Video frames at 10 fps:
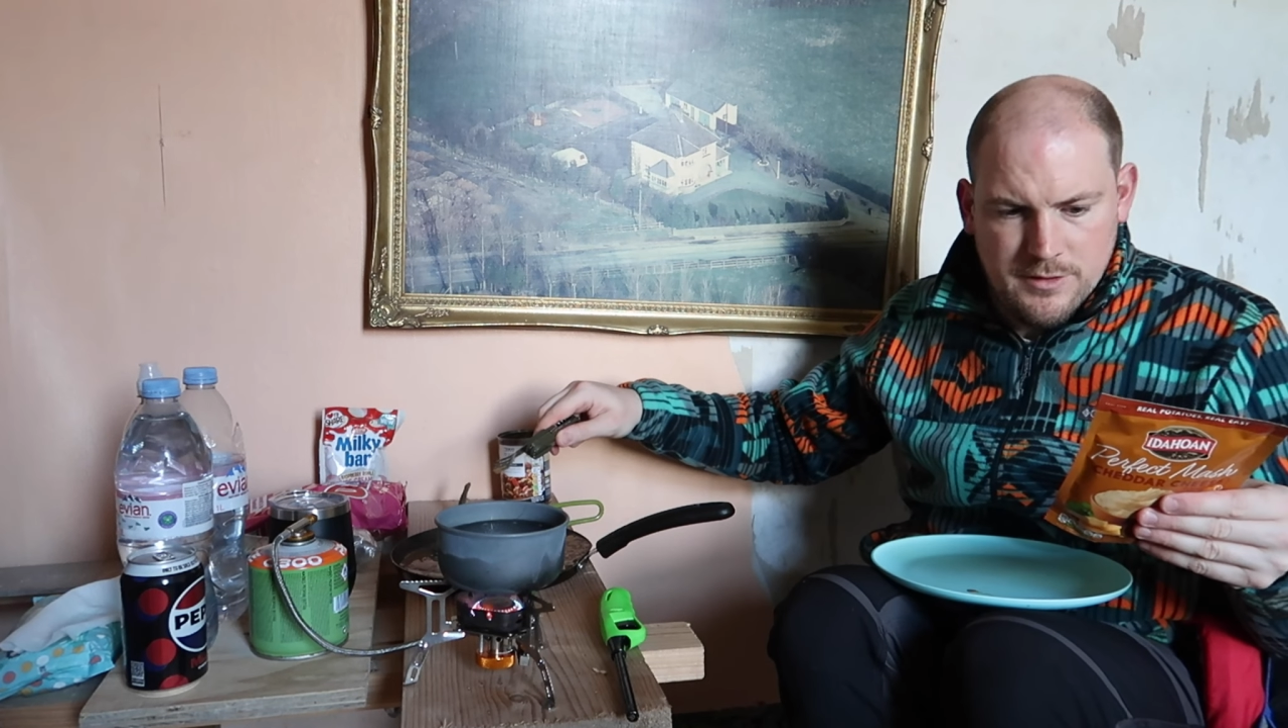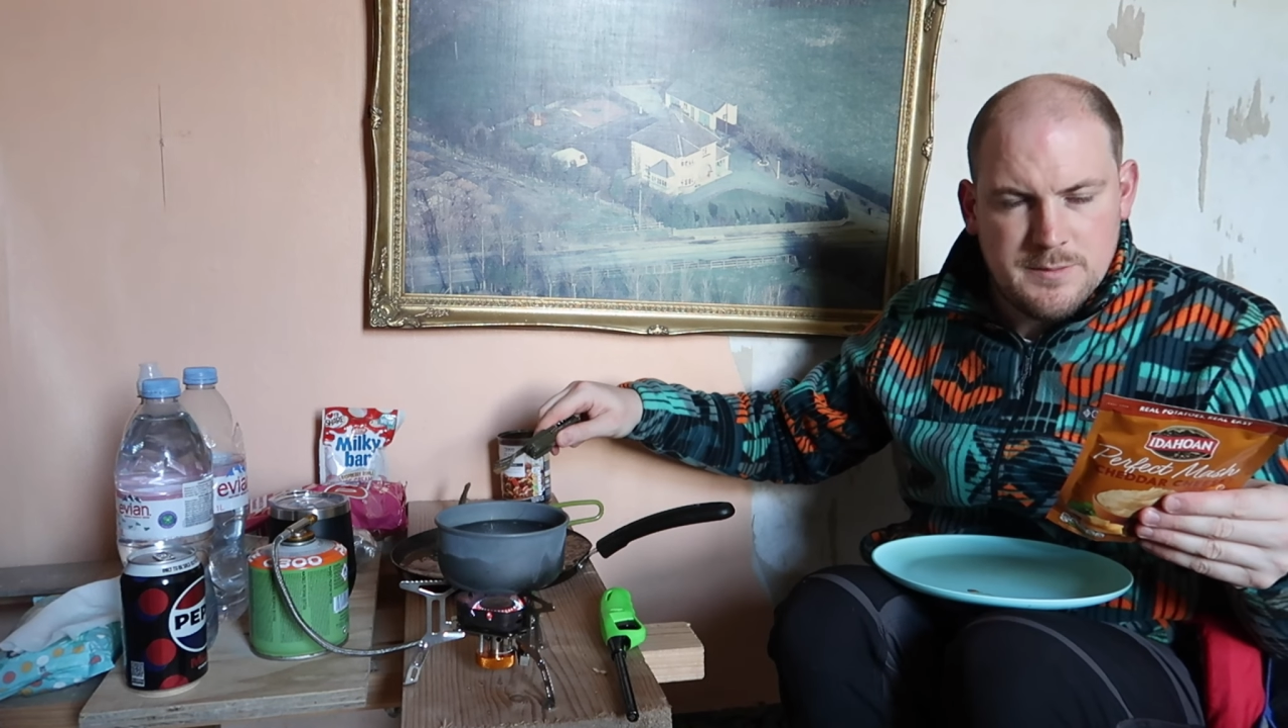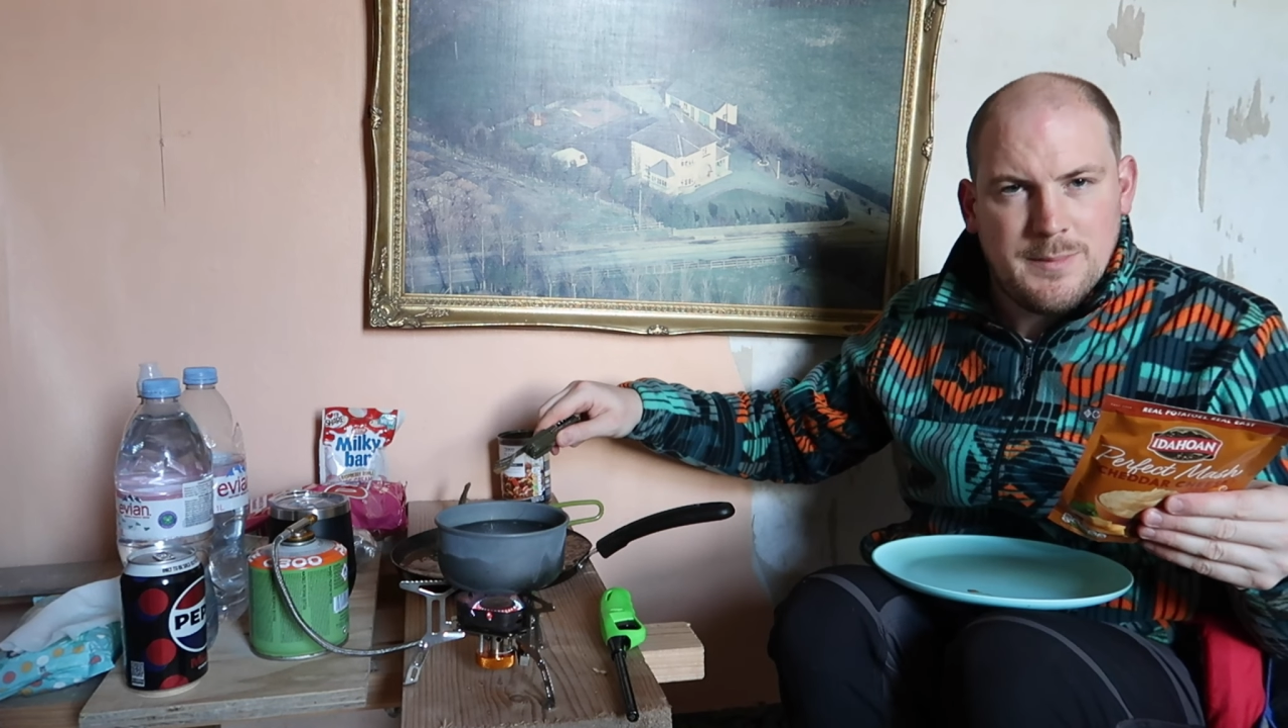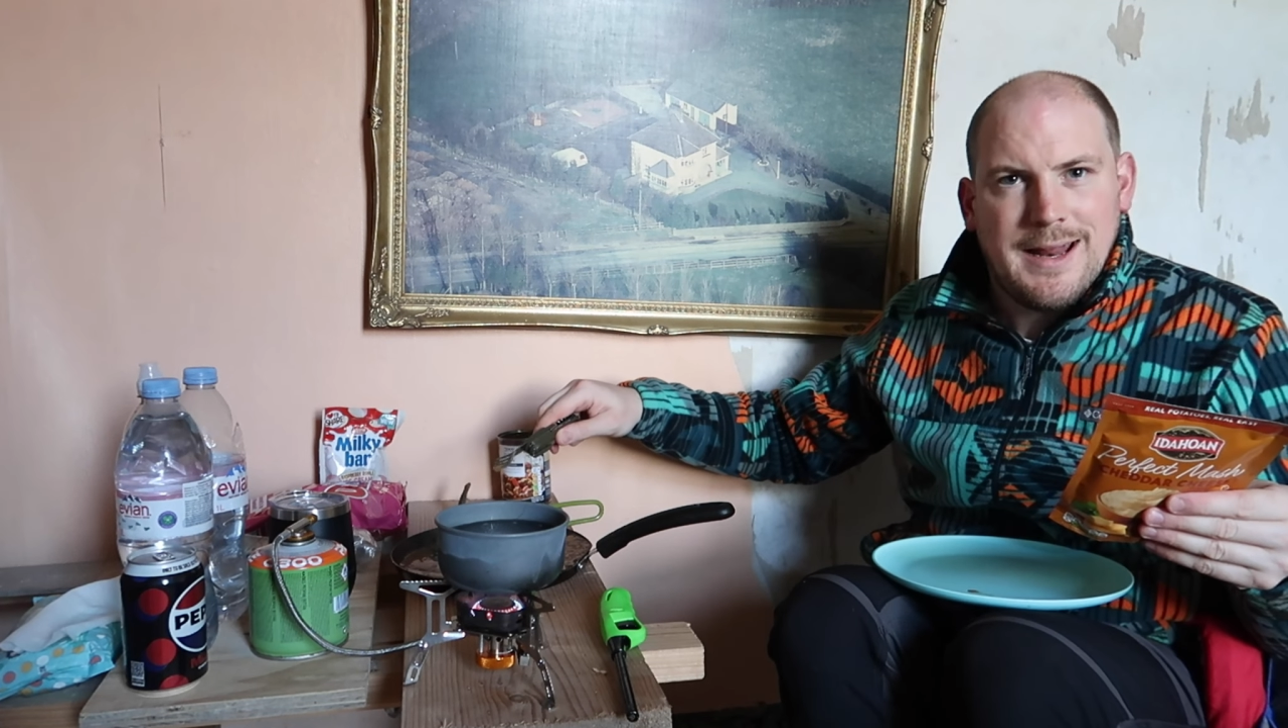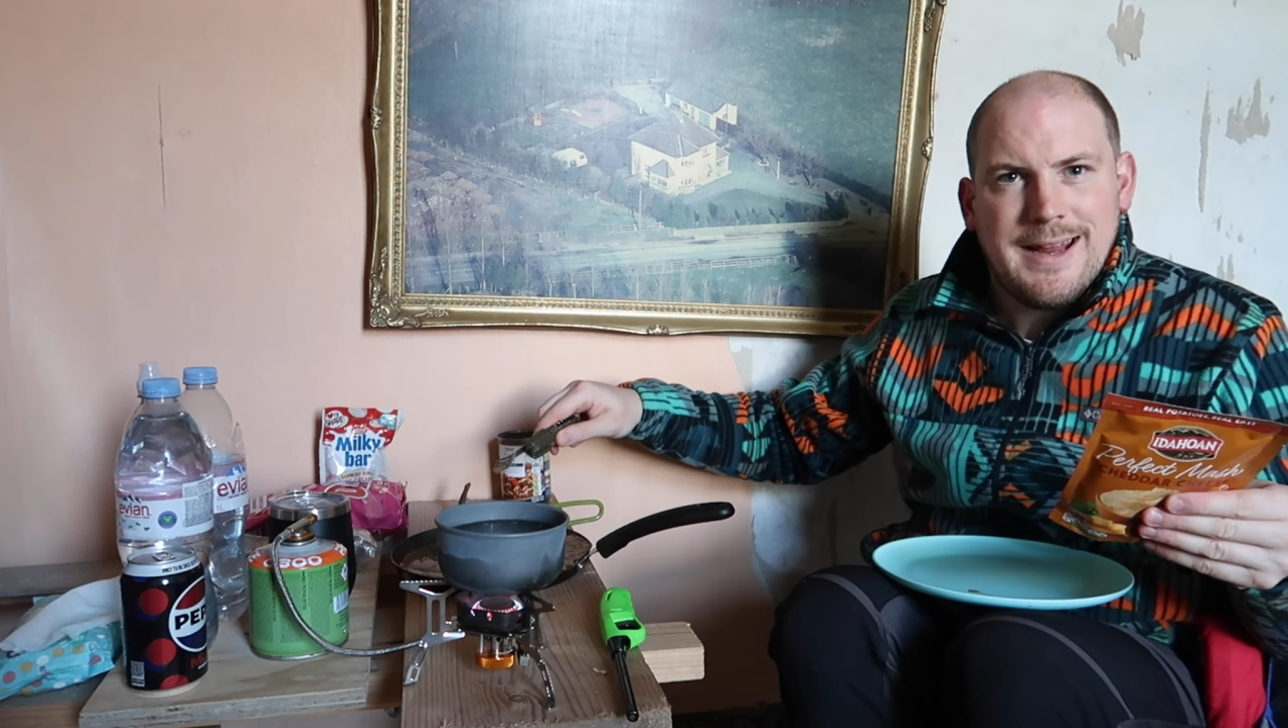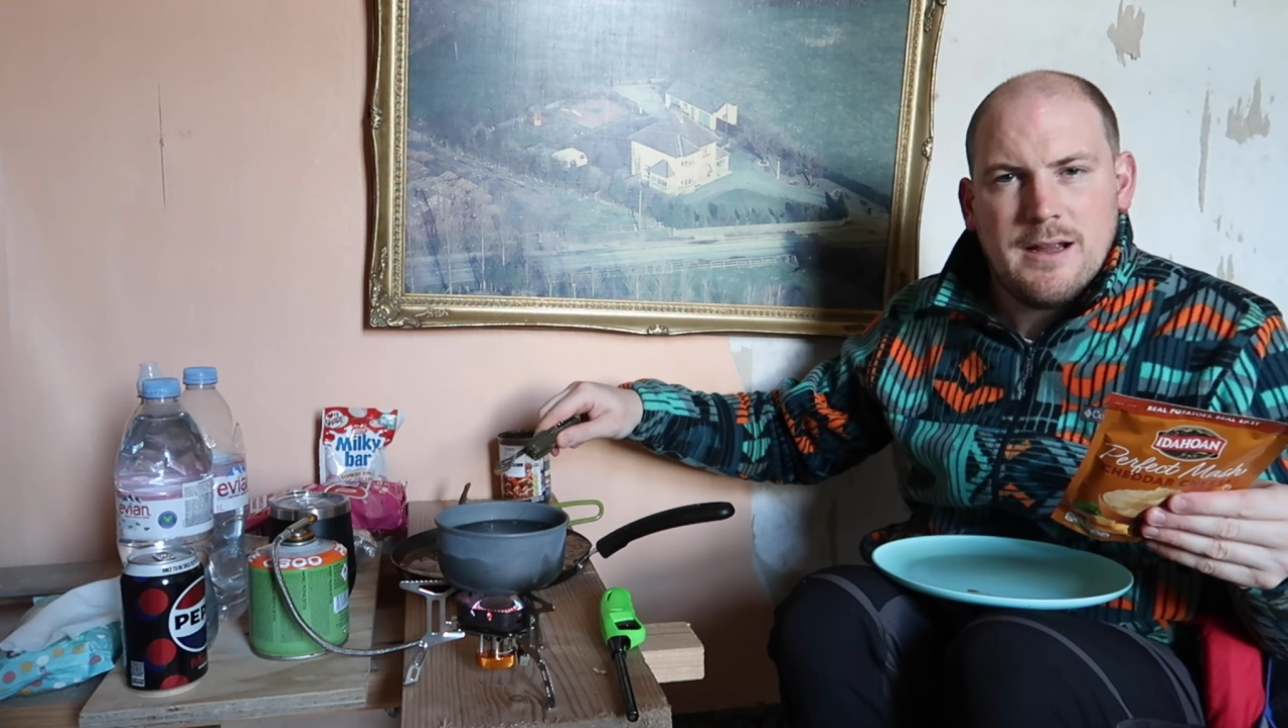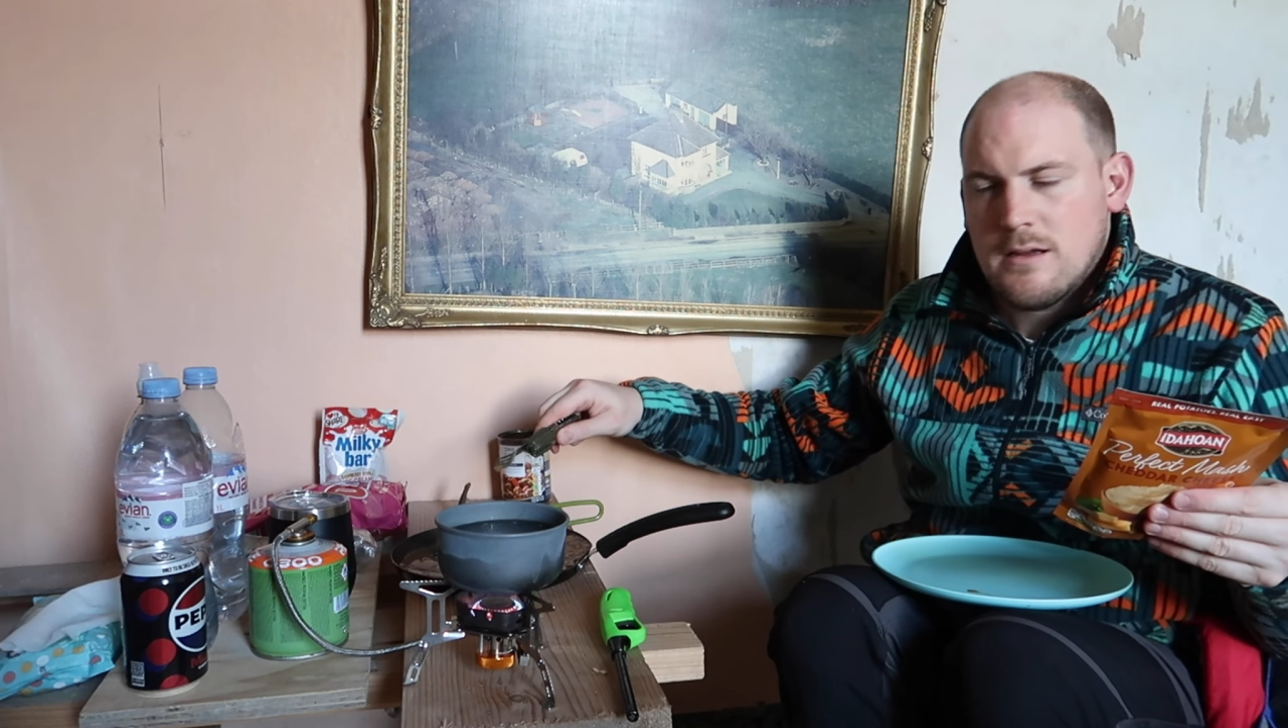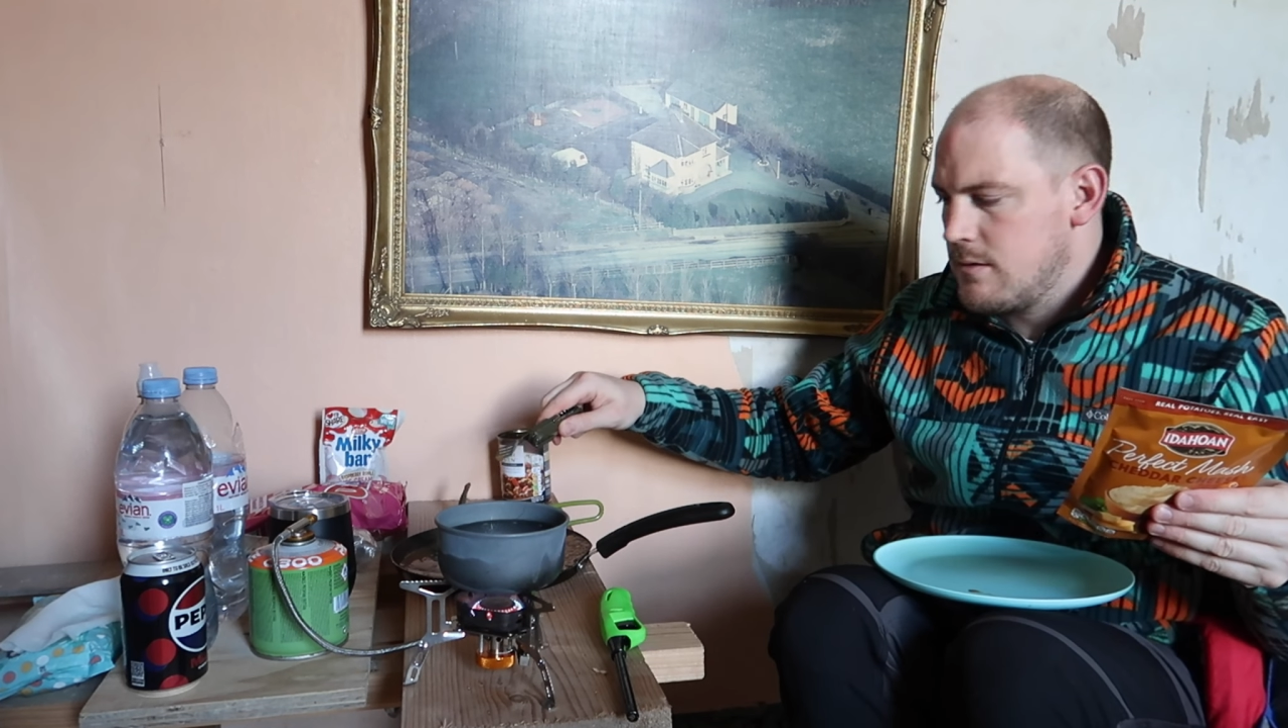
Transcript: this plate.